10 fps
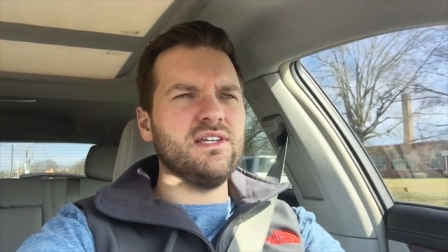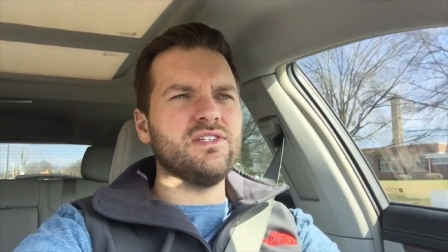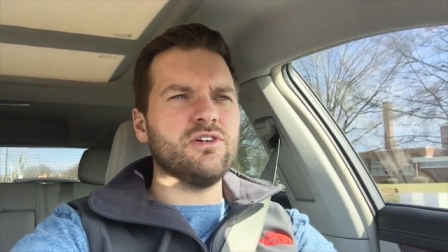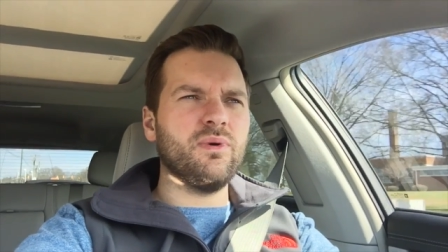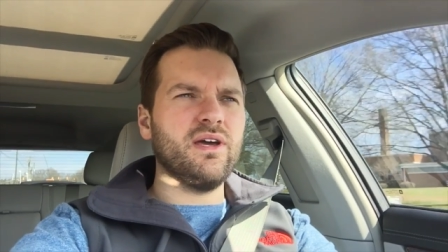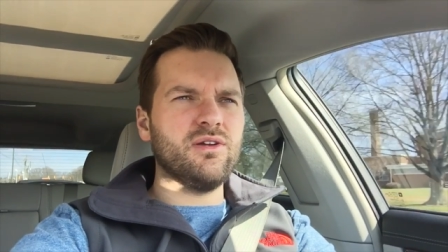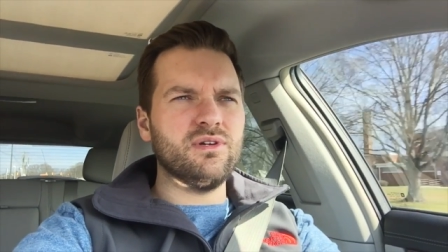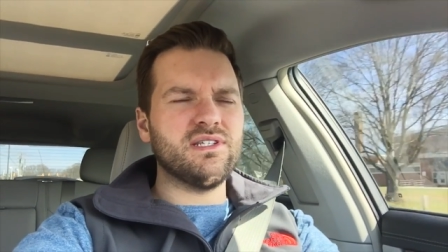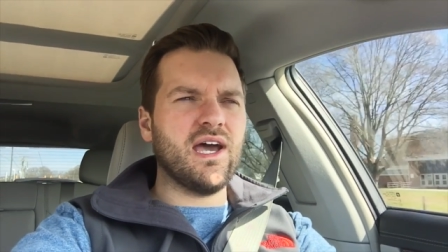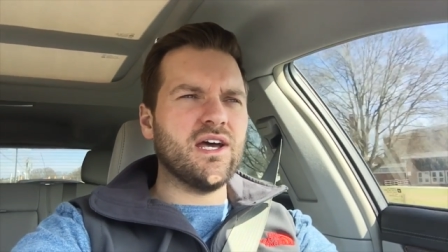an easier way to
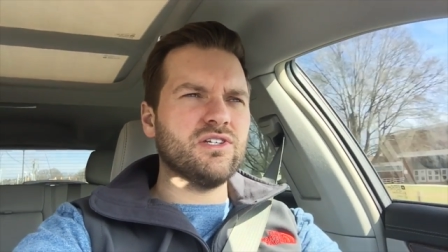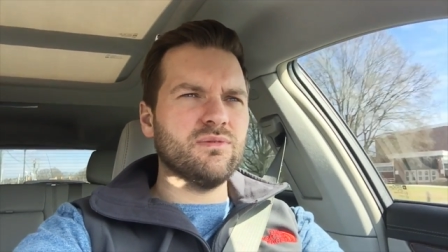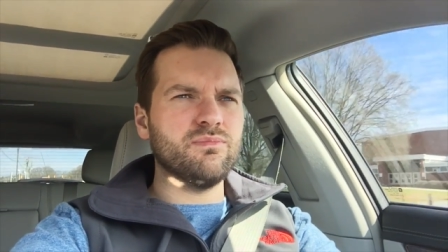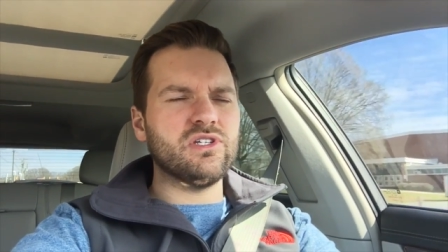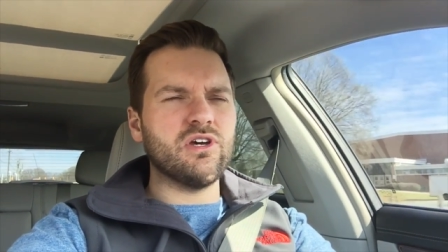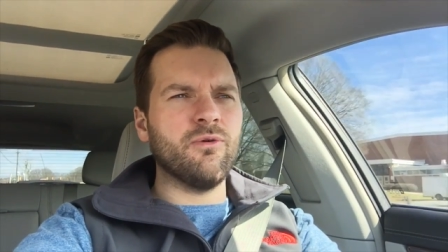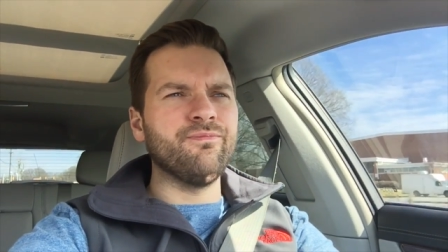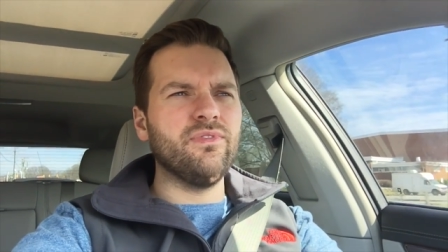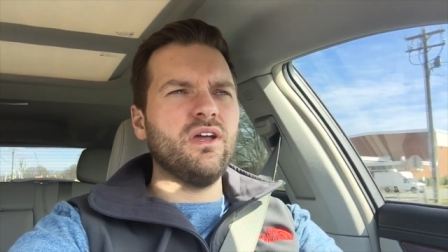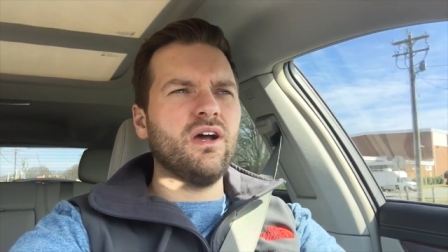attach them. So
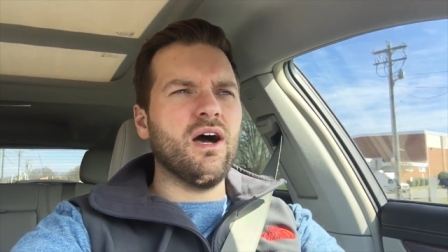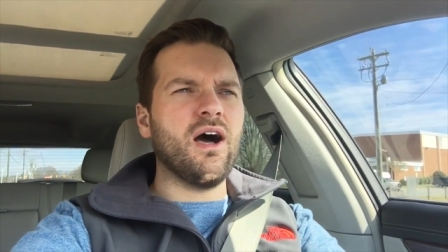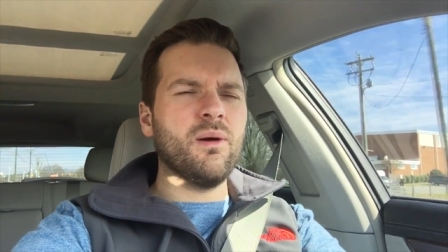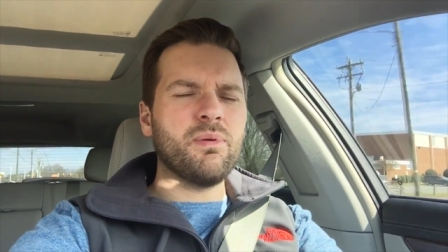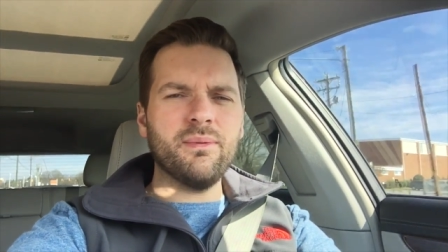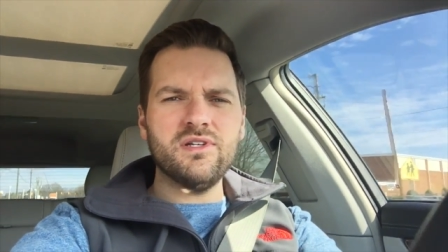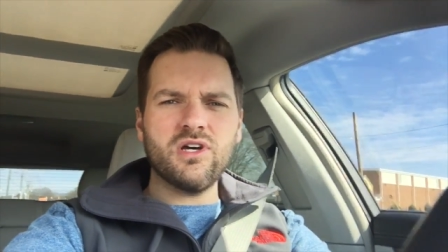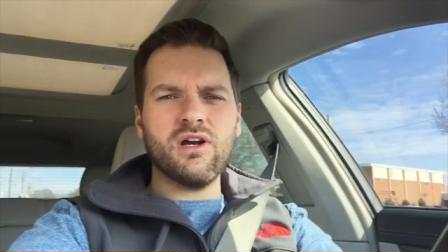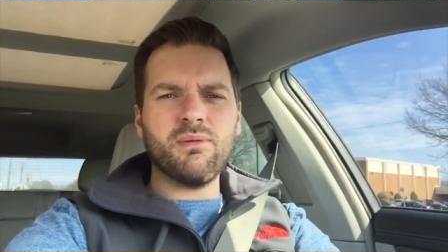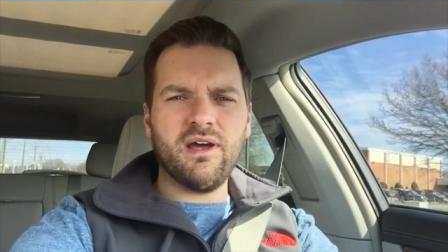uh, I'll probably
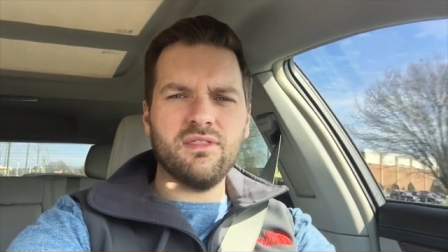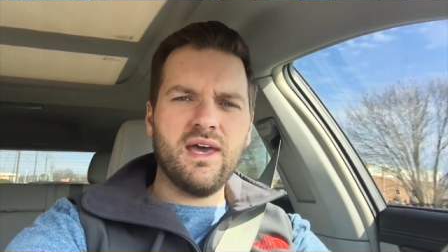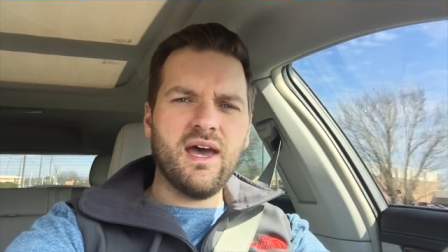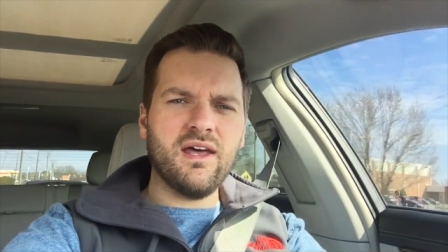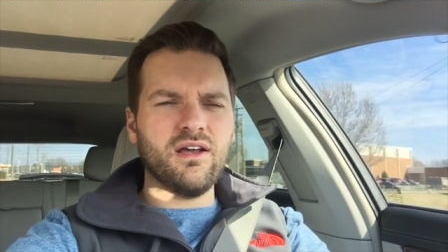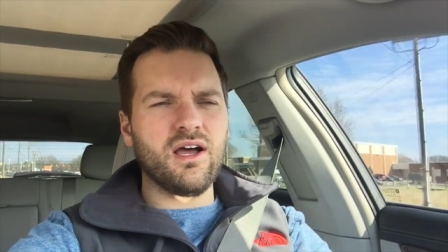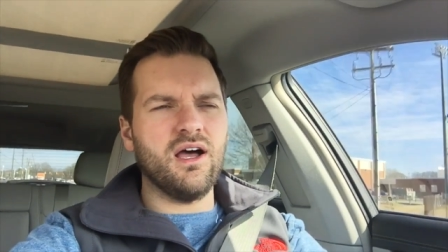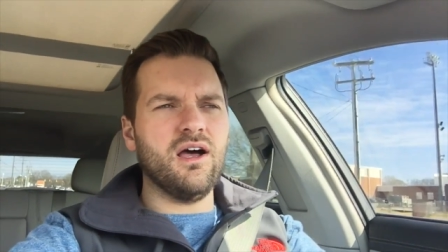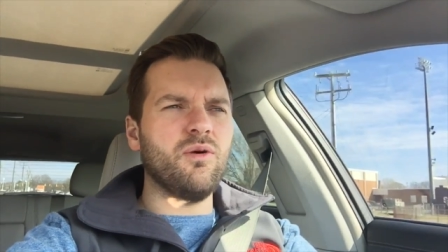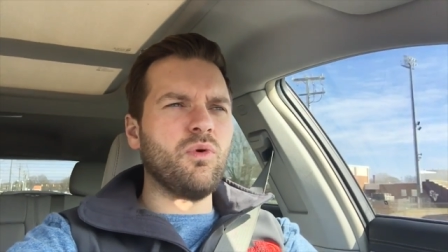talk about that
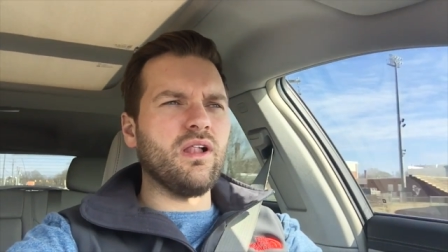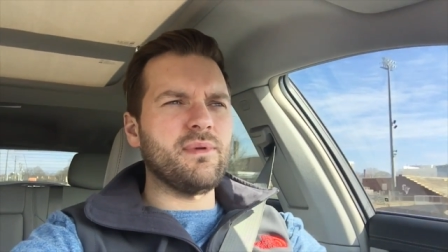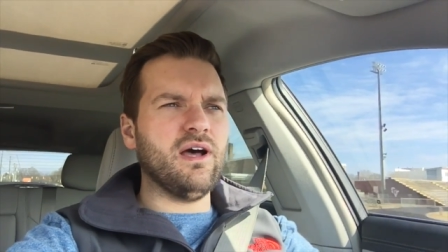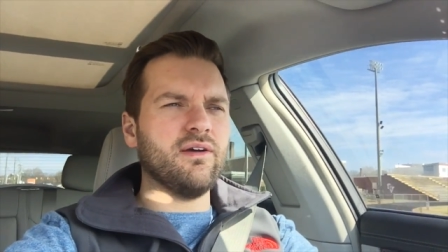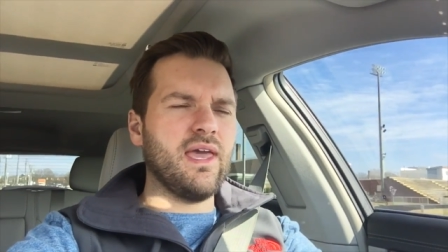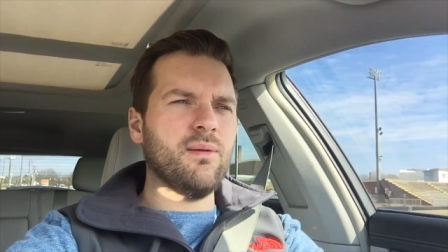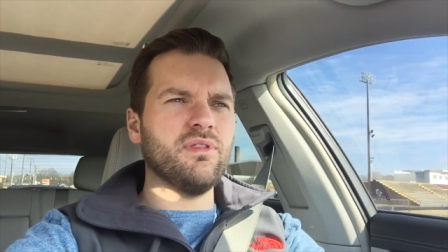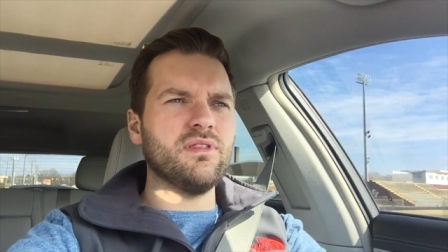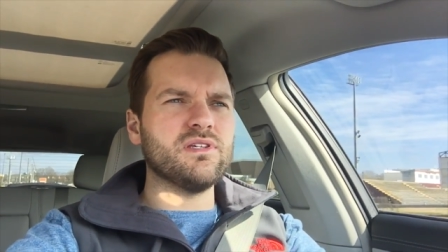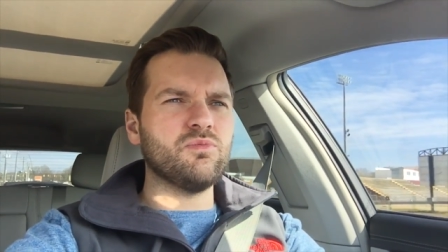um, while I'm out
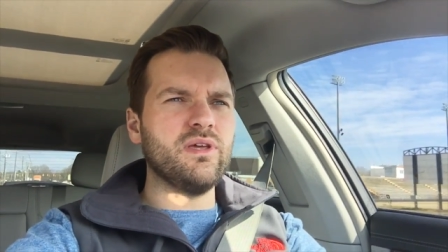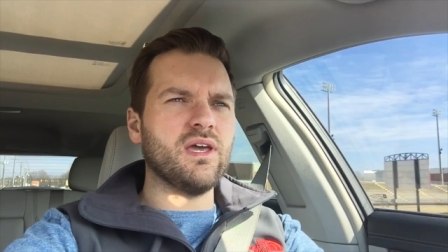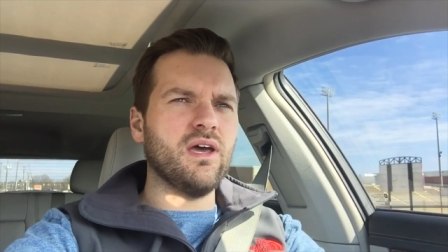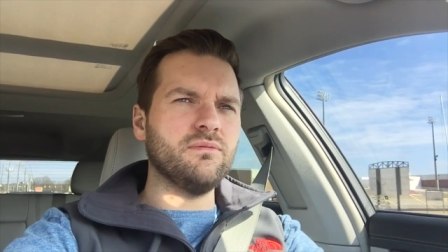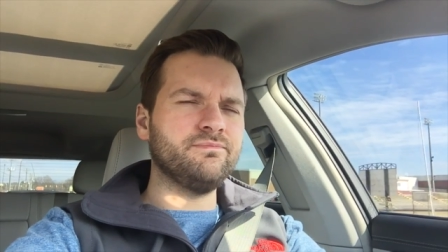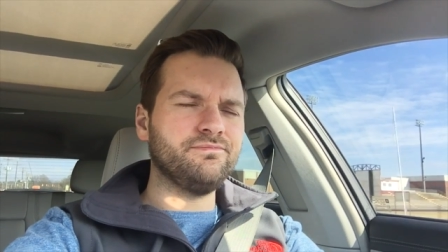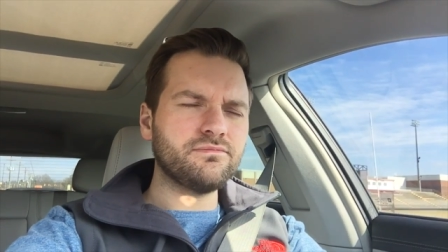camping this weekend.